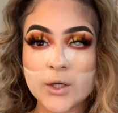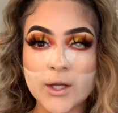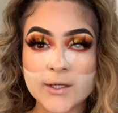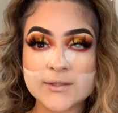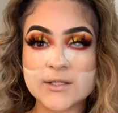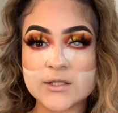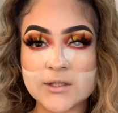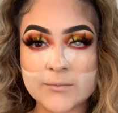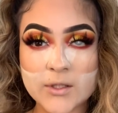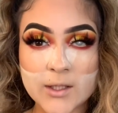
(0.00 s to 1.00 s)
ahead and touch
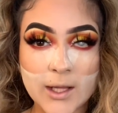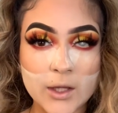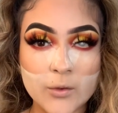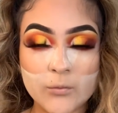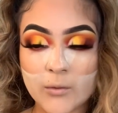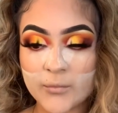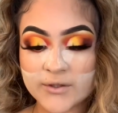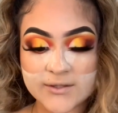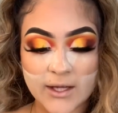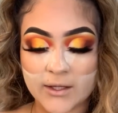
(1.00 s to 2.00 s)
up the yellow one more
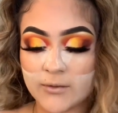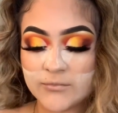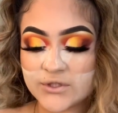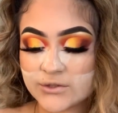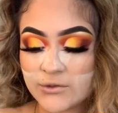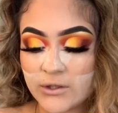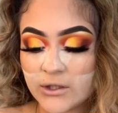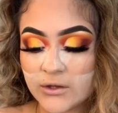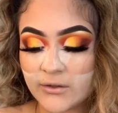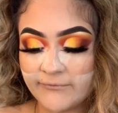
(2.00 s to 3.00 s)
time just so it
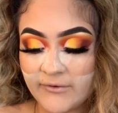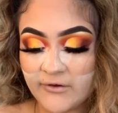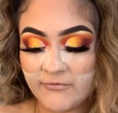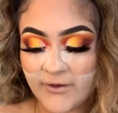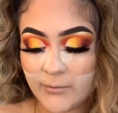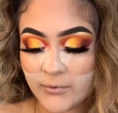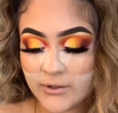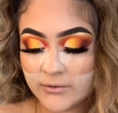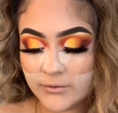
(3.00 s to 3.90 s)
can look very vibrant.